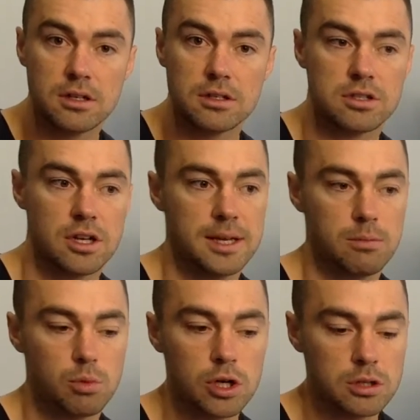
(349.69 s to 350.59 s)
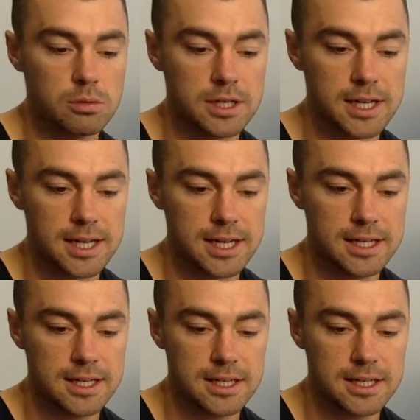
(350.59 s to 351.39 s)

So then what you would need